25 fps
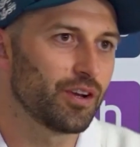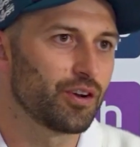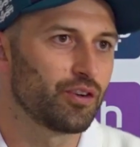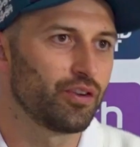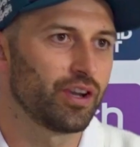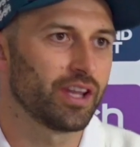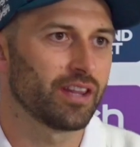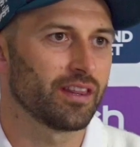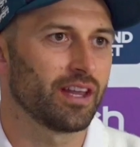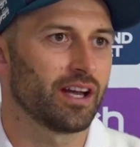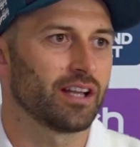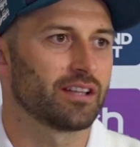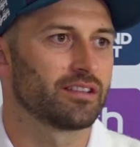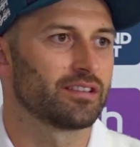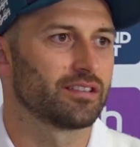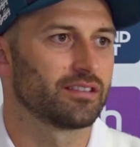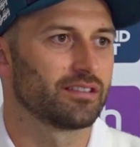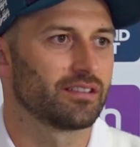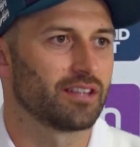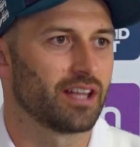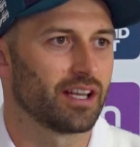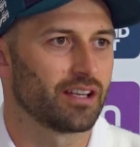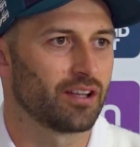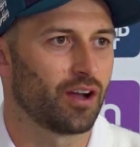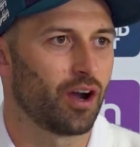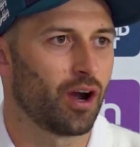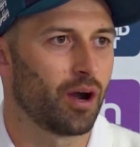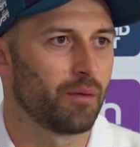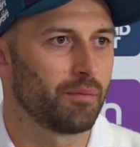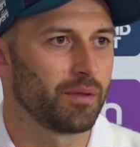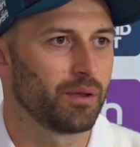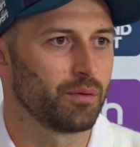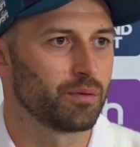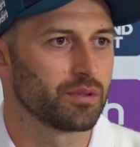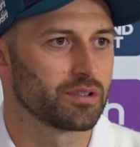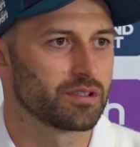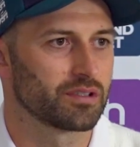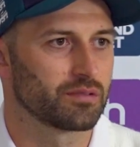great that
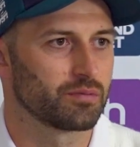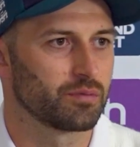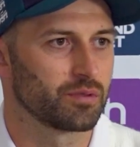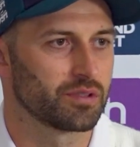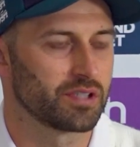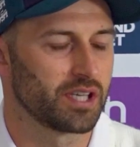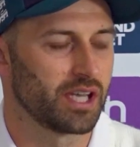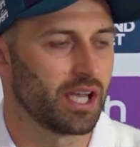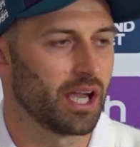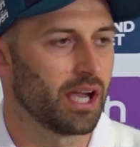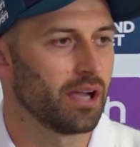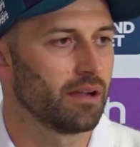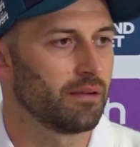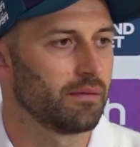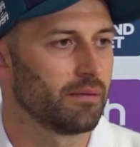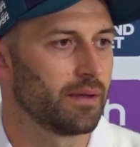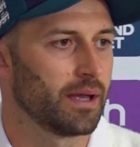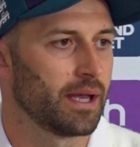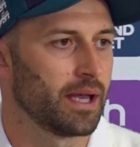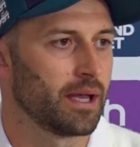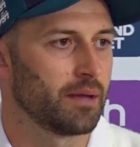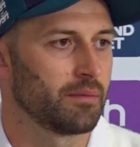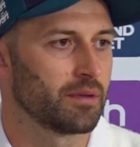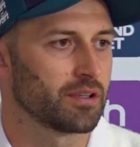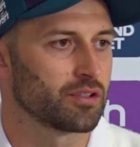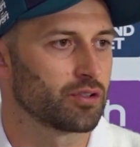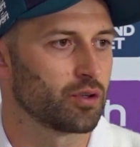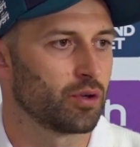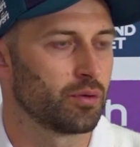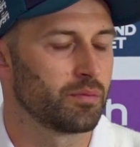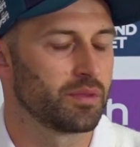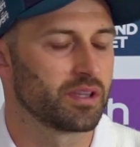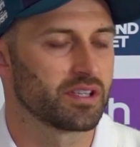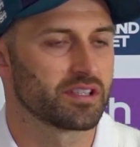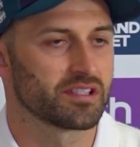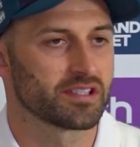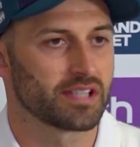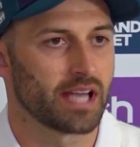Harmy was here. I saw
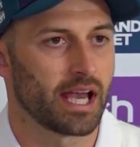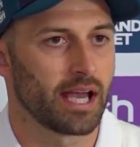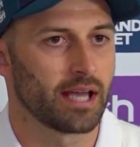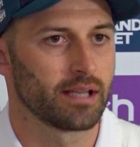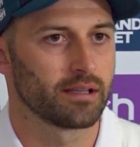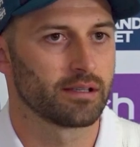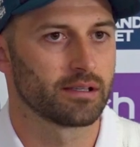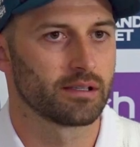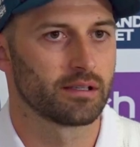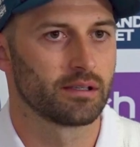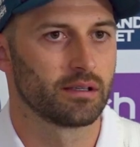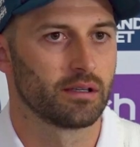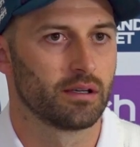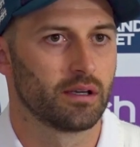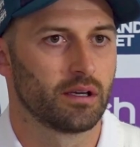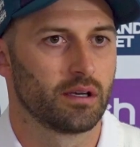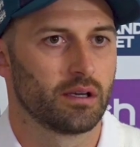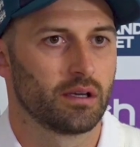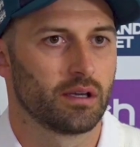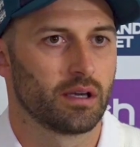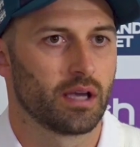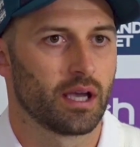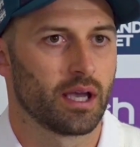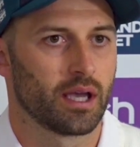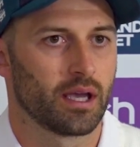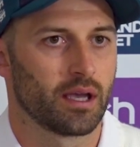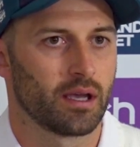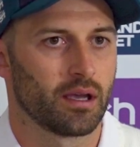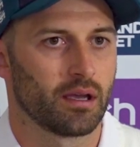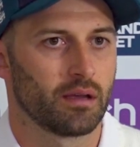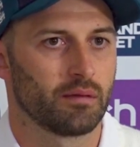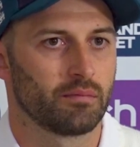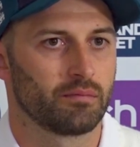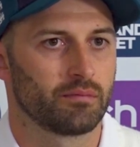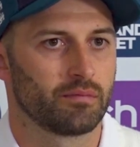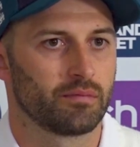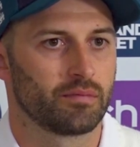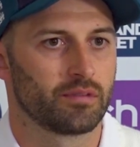him in the stand, and
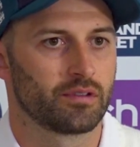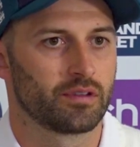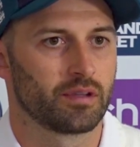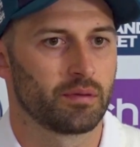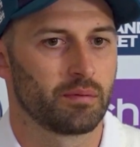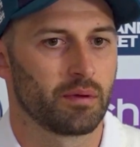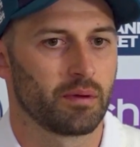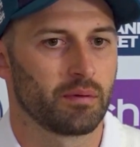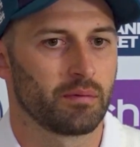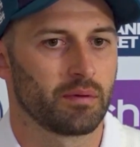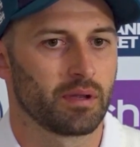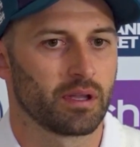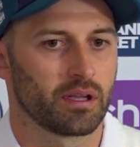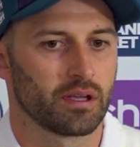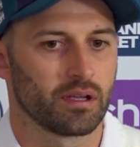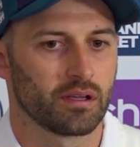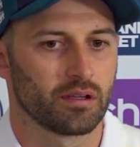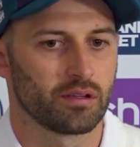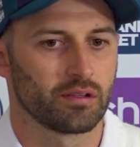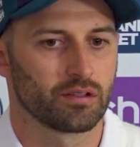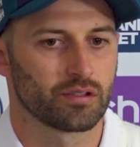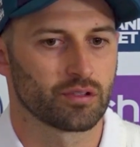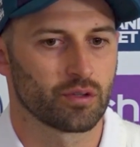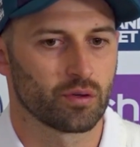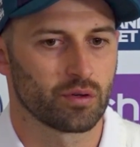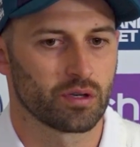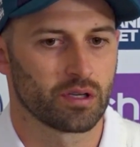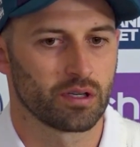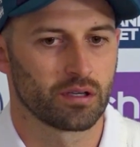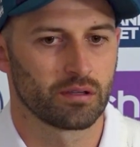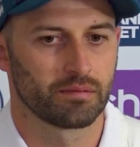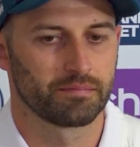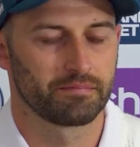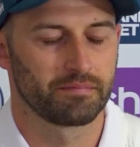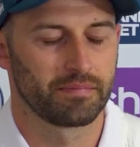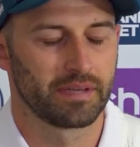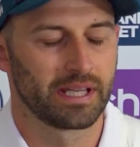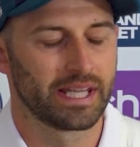to be able to sort
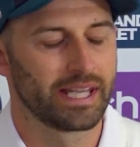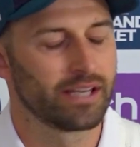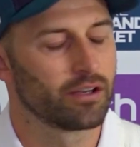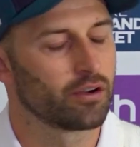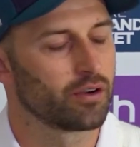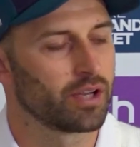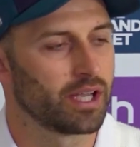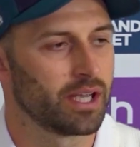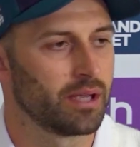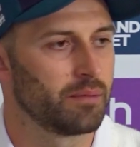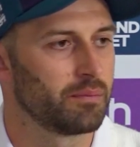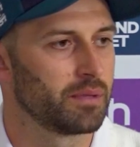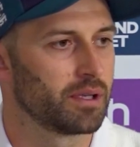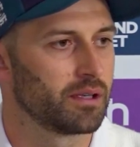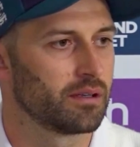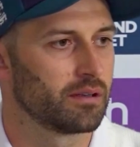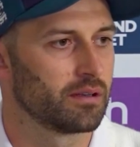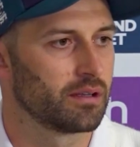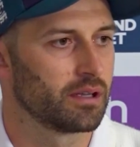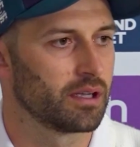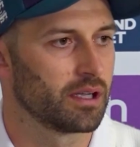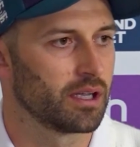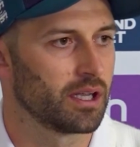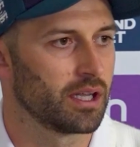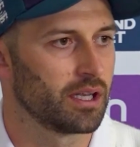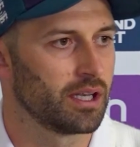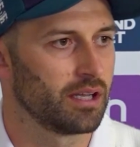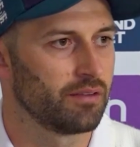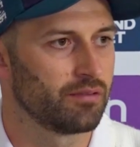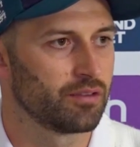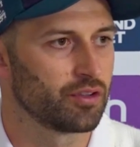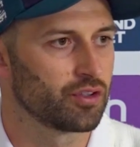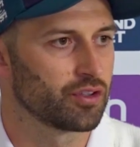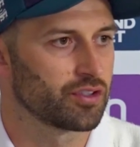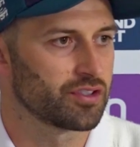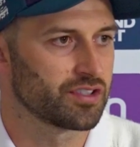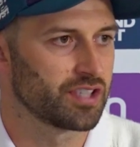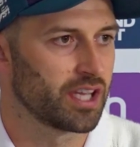of lean on him and
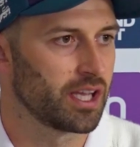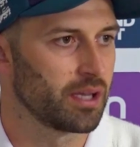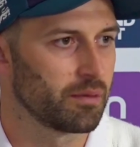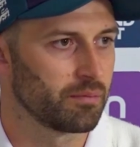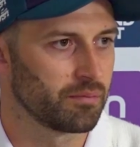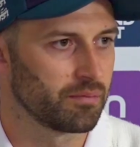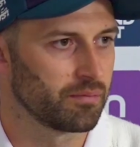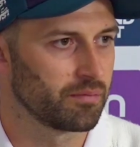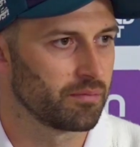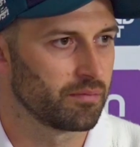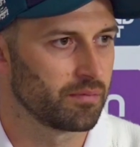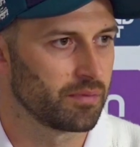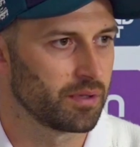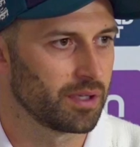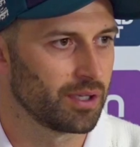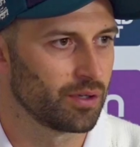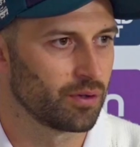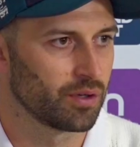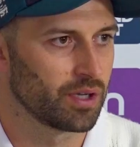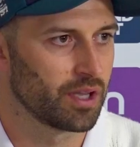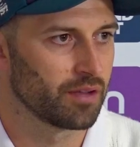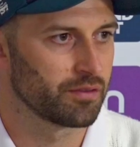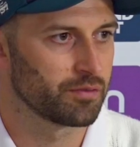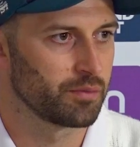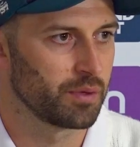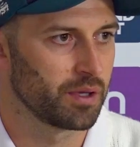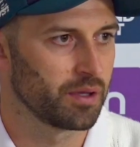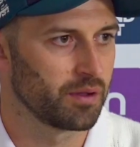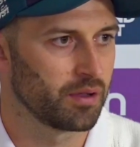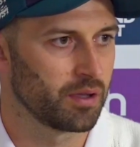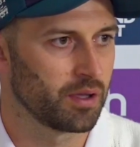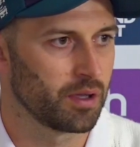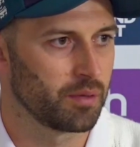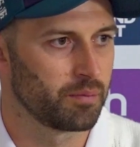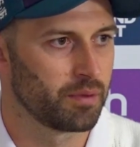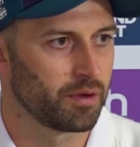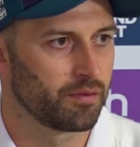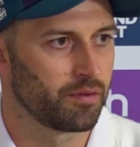even just see him, gives me
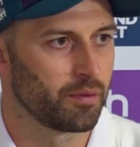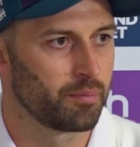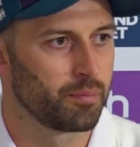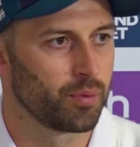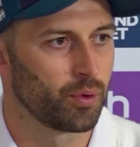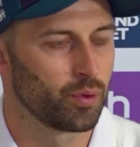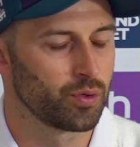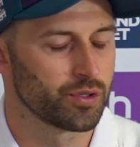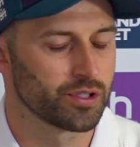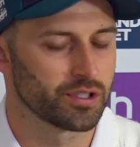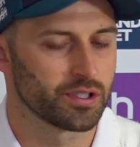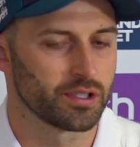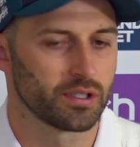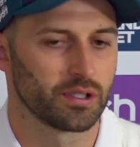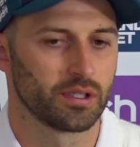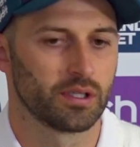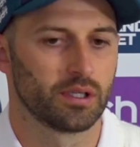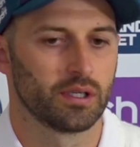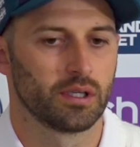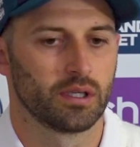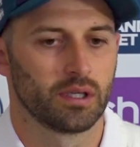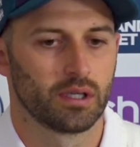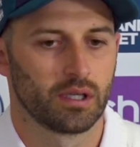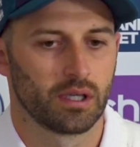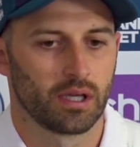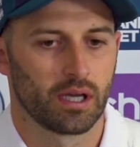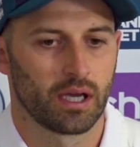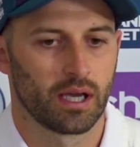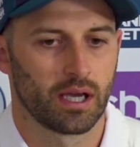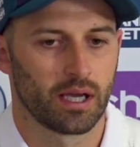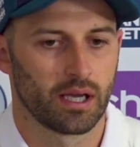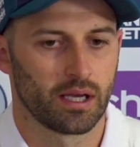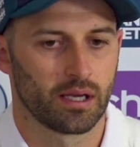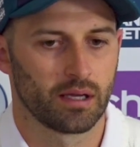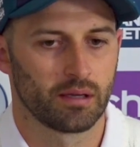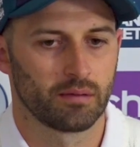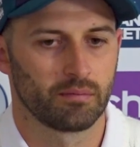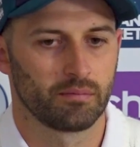a bit of a boost.
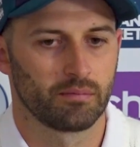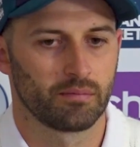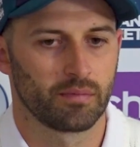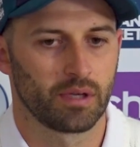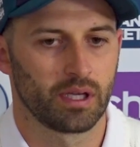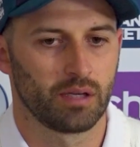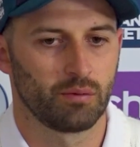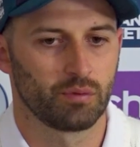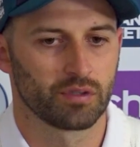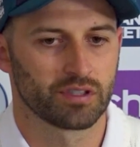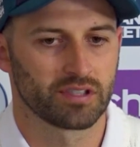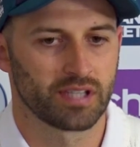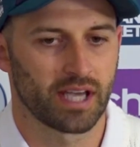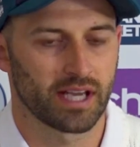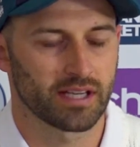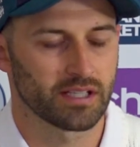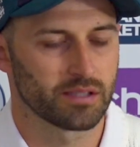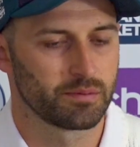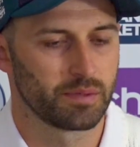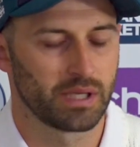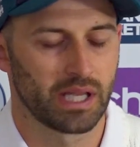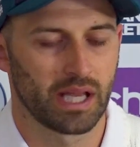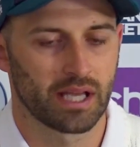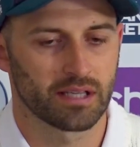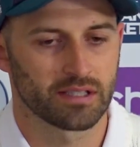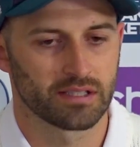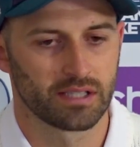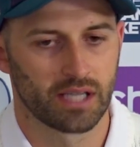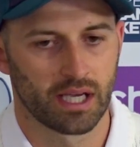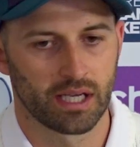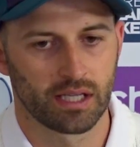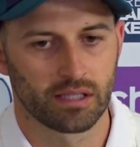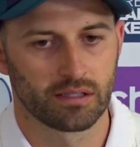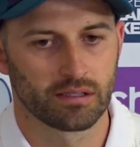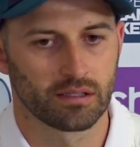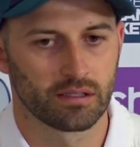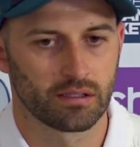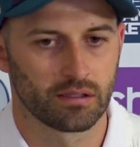He was texting me last
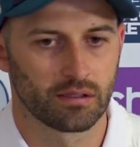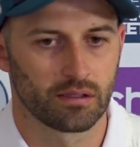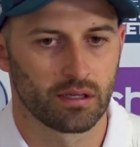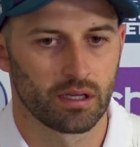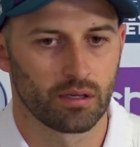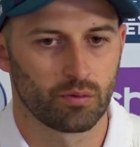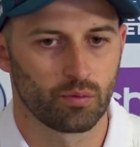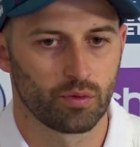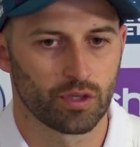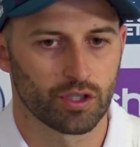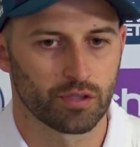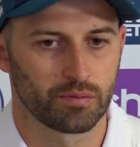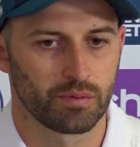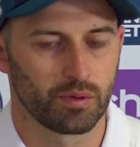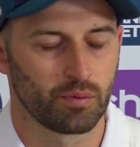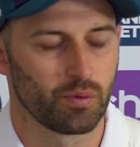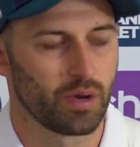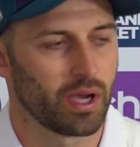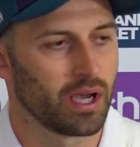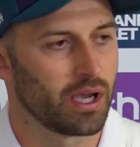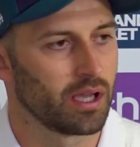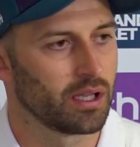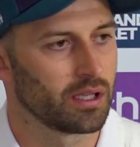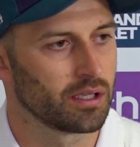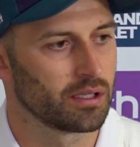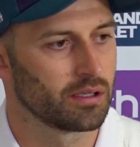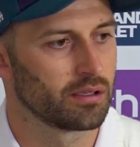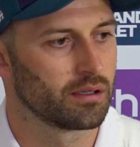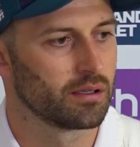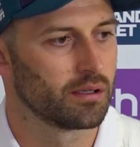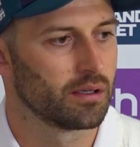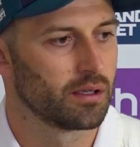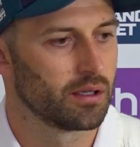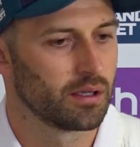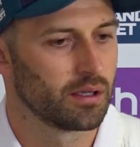night and wishing me well, and